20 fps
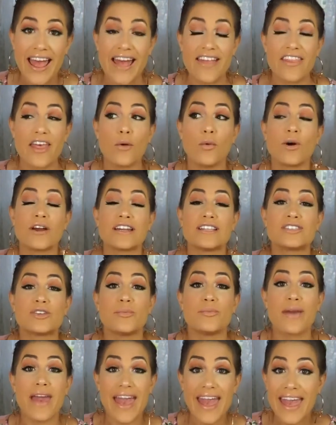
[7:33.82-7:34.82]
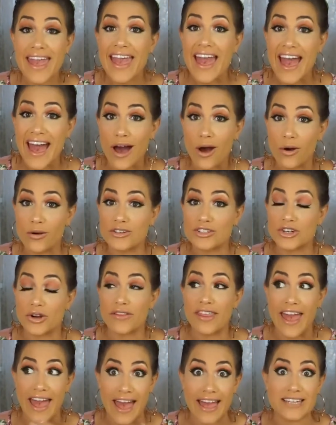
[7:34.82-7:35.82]
and they wanted to pay out, or
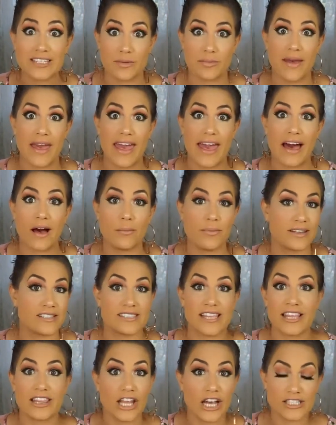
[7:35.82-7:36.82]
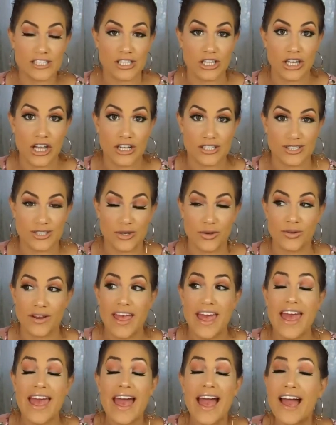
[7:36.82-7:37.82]
they had to pay out because they lost the lawsuit,
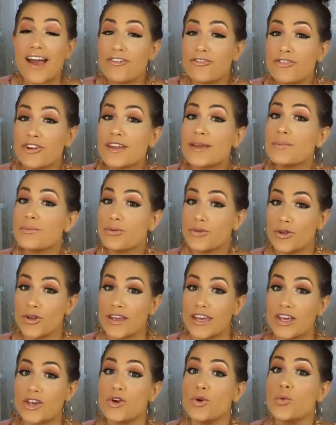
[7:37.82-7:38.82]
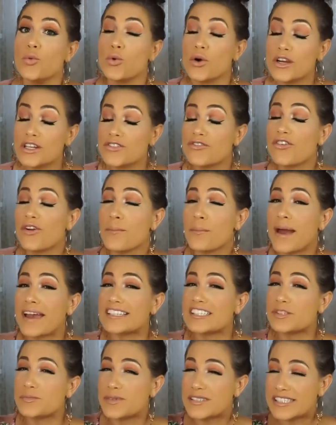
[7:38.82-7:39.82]
every employee who worked for my
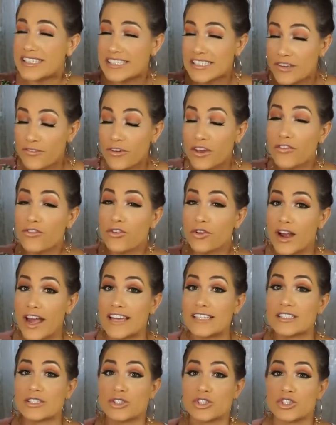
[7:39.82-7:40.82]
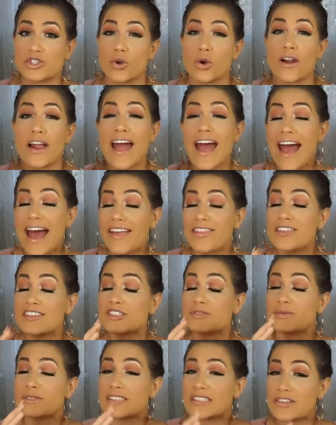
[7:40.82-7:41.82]
specific Verizon store at the
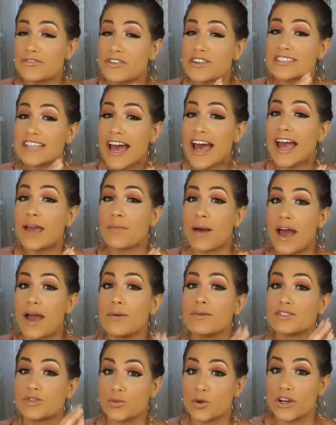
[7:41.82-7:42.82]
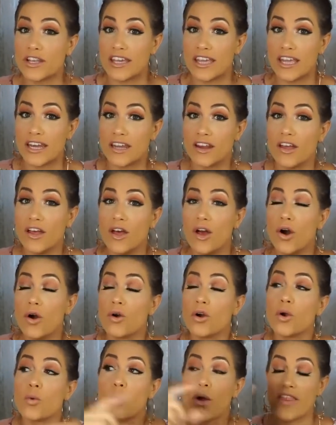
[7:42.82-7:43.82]
specific time I was working,
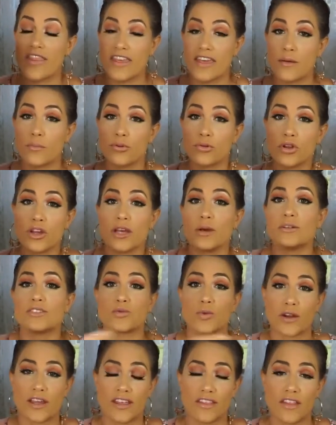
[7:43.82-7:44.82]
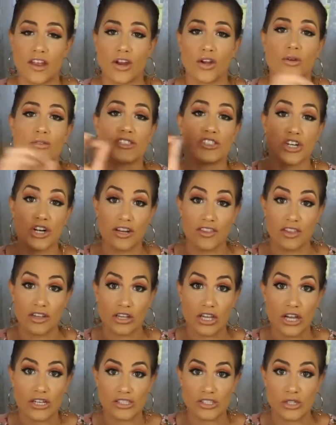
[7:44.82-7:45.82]
or when the employee was working there who started the
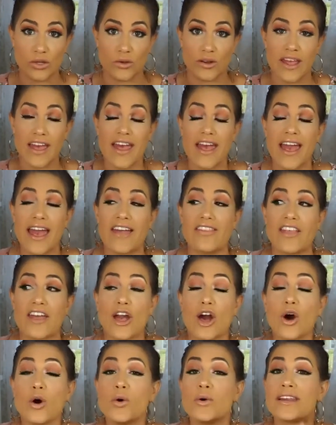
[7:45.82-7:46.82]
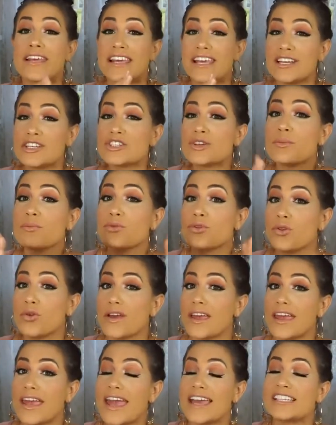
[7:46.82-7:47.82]
lawsuit. And they owed each
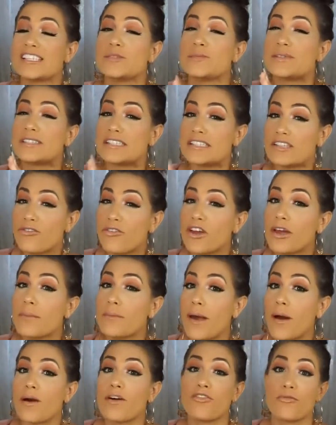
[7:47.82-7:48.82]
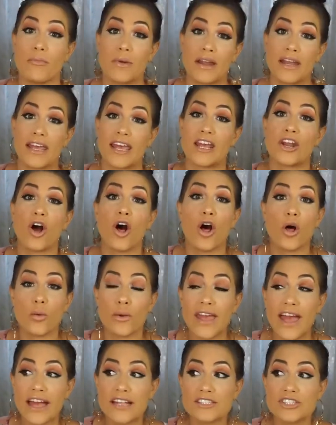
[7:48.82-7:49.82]
employee a specific amount of money, and all
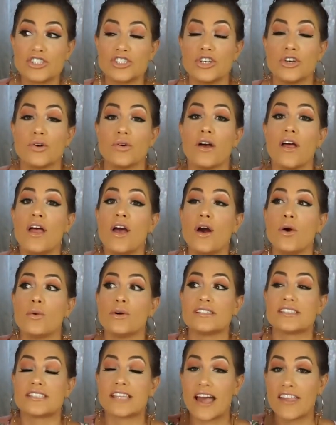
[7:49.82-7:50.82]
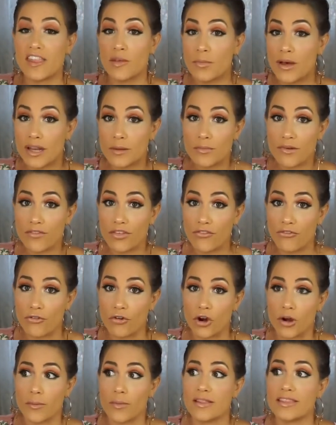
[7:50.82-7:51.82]
we had to do was sign the bottom of the
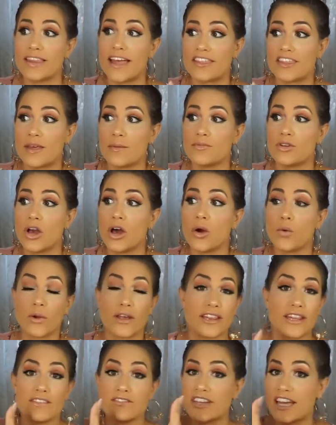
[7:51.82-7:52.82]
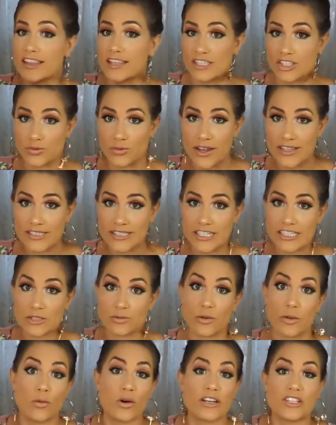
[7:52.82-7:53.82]
form, let them know we lived at this residence,
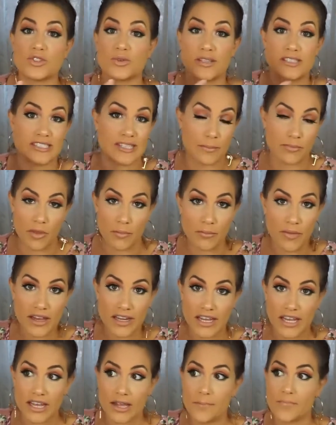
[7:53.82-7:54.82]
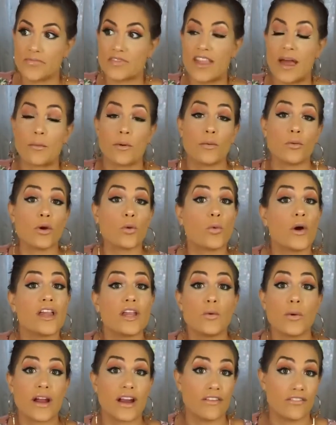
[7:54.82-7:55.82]
we wanted to accept the money, and that we were well
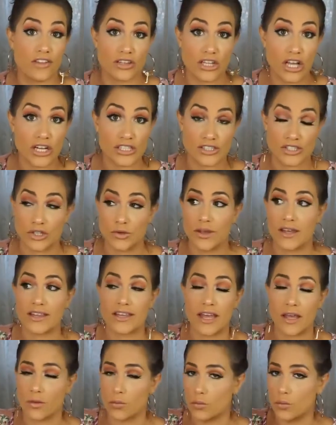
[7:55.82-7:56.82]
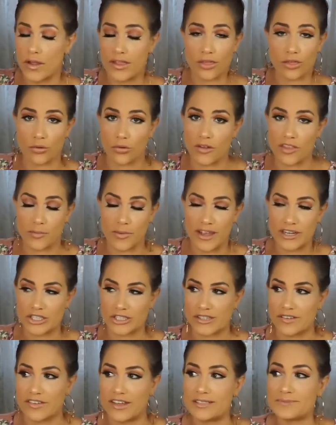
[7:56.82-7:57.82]
aware of the lawsuit. It like went through all the
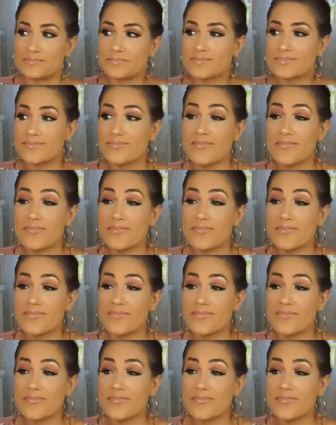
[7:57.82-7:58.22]
pages of it.